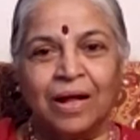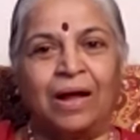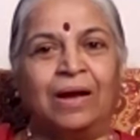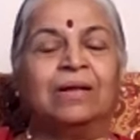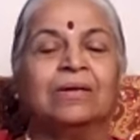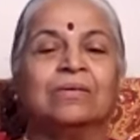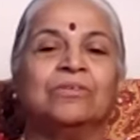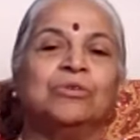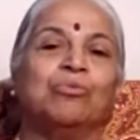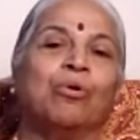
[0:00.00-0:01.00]
And
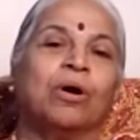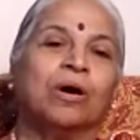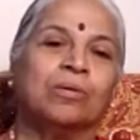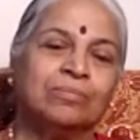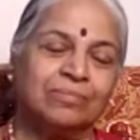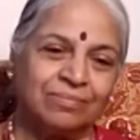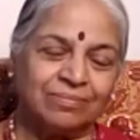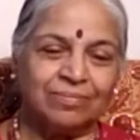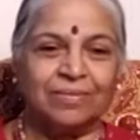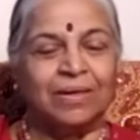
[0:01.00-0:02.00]
Shivoham.
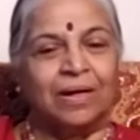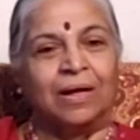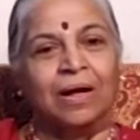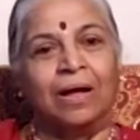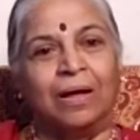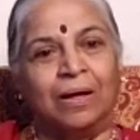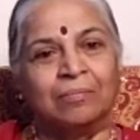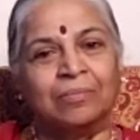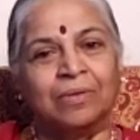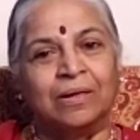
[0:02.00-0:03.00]
I
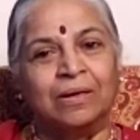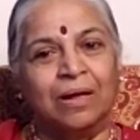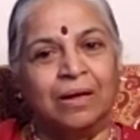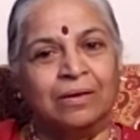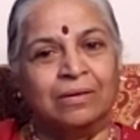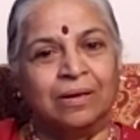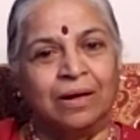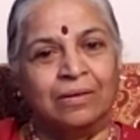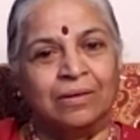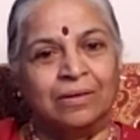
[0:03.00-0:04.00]
am none
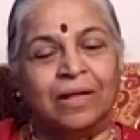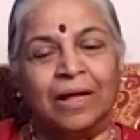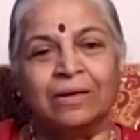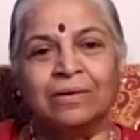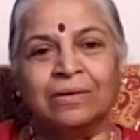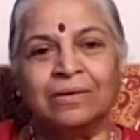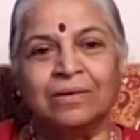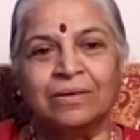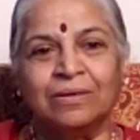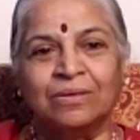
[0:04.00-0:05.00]
other than
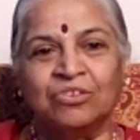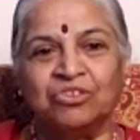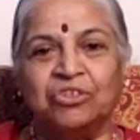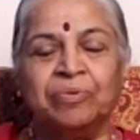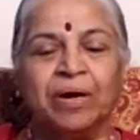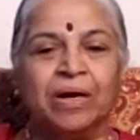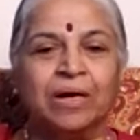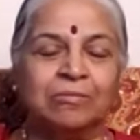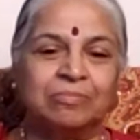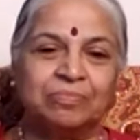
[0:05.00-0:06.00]

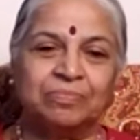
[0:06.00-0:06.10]
Shiva.